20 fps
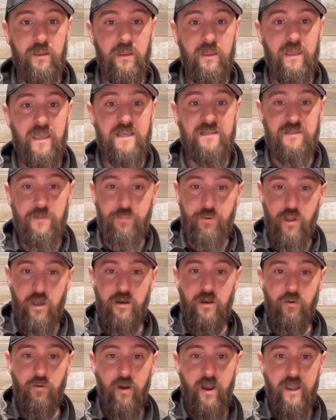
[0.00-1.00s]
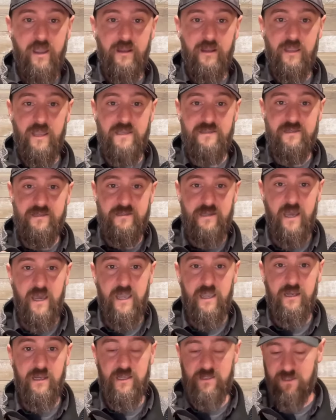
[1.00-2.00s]
is the product right? Is it
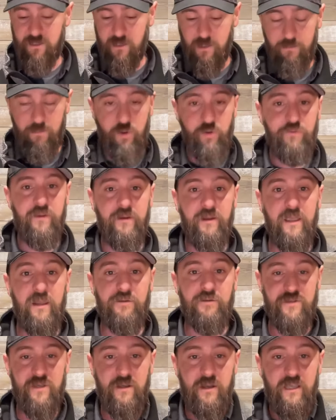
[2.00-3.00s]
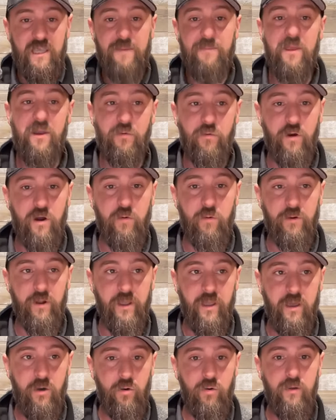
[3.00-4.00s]
tight? Is it going to move the needles? Is it going to get me to where I want to
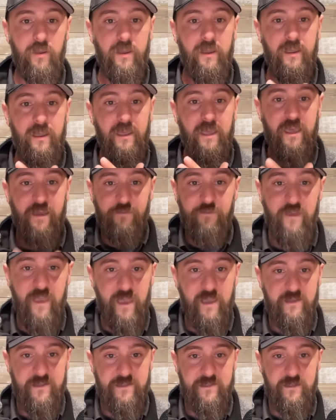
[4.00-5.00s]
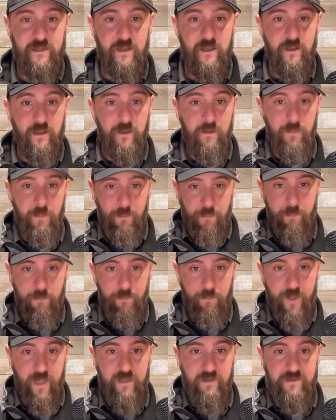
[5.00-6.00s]
go? If yes,
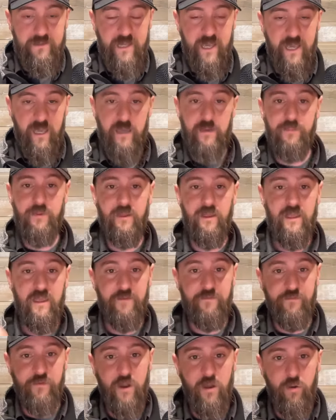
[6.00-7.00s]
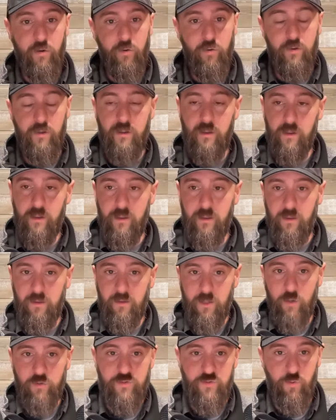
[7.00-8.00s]
pay the tab. If no,
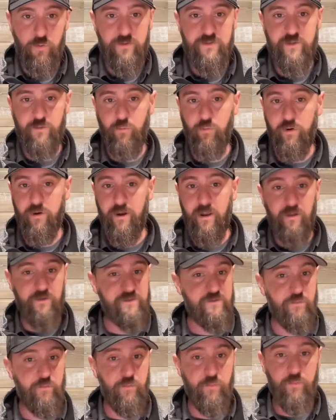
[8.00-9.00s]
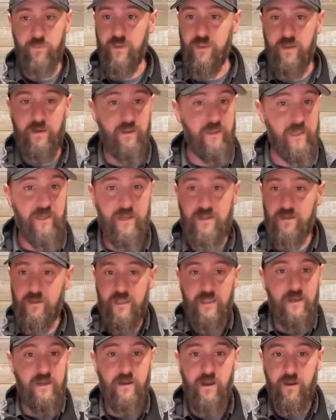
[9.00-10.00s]
go join somewhere else. Get get in
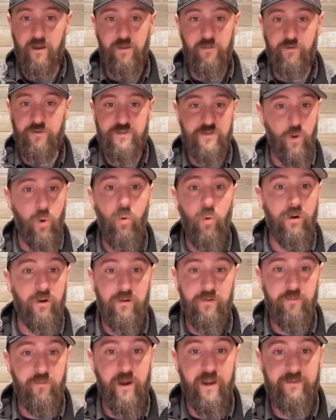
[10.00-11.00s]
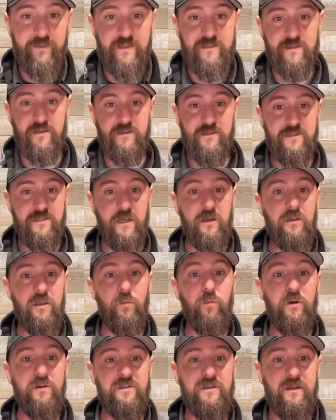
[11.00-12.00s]
get in another store, right? That's going to sell you
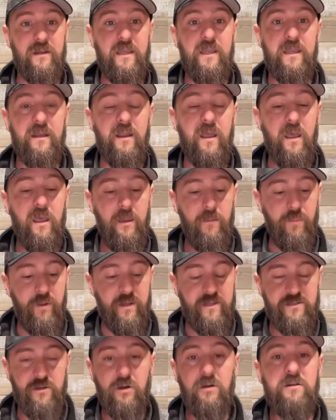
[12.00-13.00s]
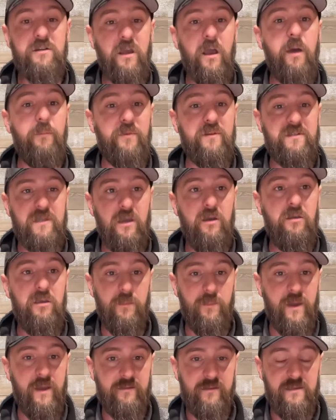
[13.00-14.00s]
what you need. But it's our job to tell you
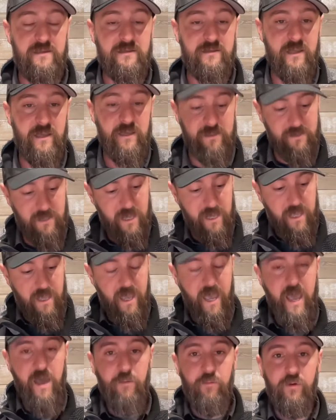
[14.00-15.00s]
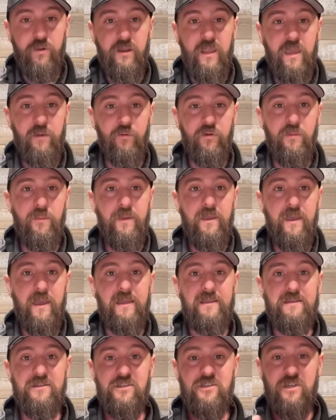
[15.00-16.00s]
about these things. I would it would be a
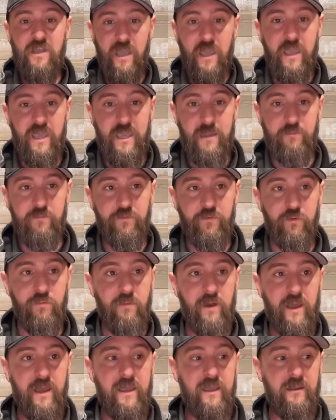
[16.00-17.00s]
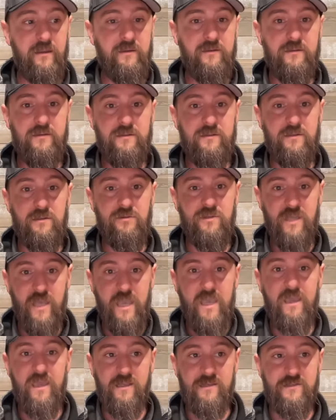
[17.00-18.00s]
shame for Mike to
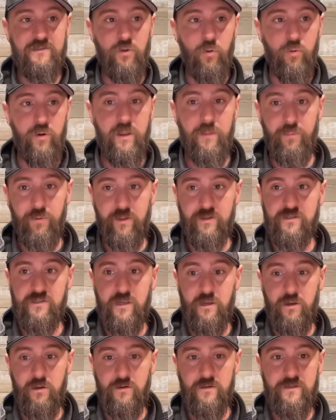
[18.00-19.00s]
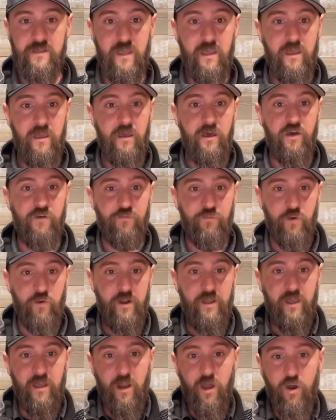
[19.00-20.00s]
take his 20 plus years of
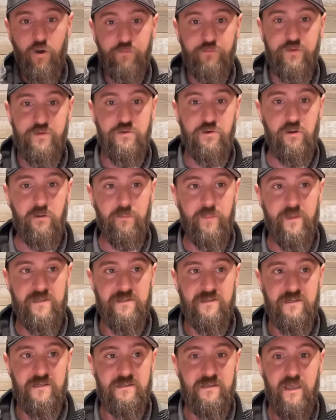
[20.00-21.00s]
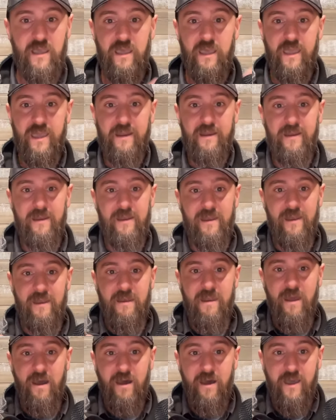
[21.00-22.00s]
running an off the truck business and
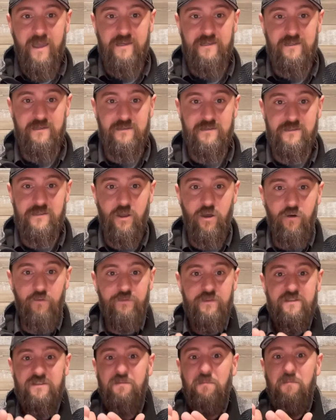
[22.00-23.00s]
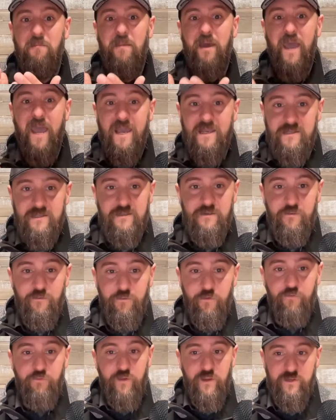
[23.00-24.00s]
not solve this massive
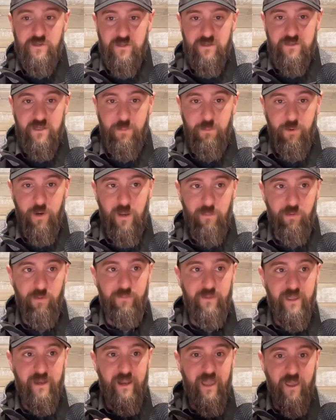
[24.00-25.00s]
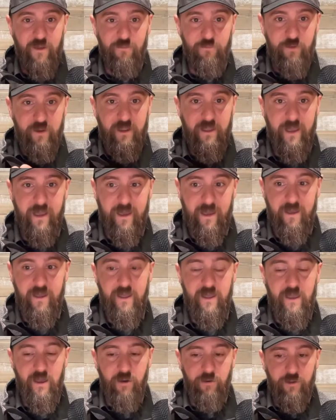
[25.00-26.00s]
efficiency problem that every guy
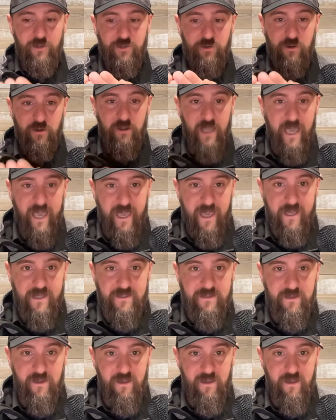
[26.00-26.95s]
on a truck has